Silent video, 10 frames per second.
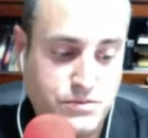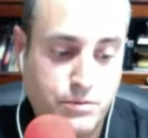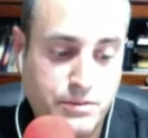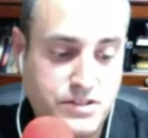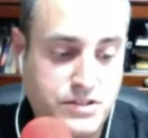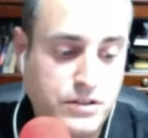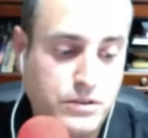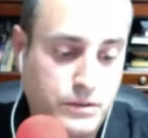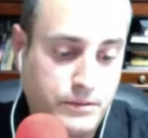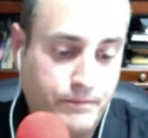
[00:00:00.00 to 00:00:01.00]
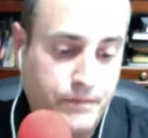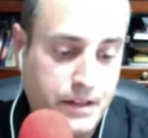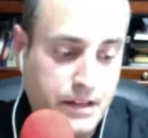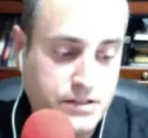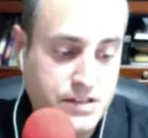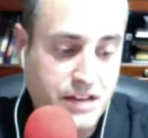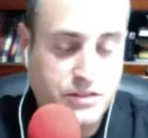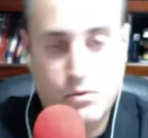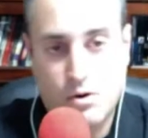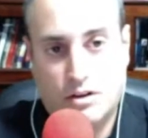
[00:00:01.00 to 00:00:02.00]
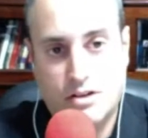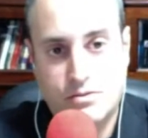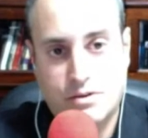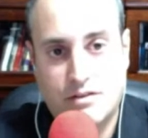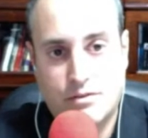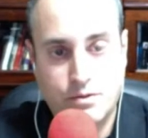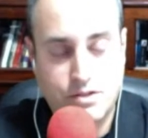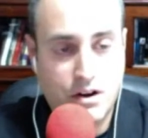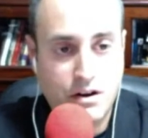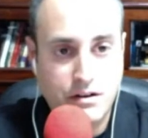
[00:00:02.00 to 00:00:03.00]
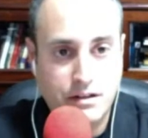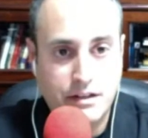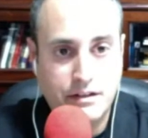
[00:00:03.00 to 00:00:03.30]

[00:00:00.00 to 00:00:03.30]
Romans 2 is that the moral laws are in everyone's heart. That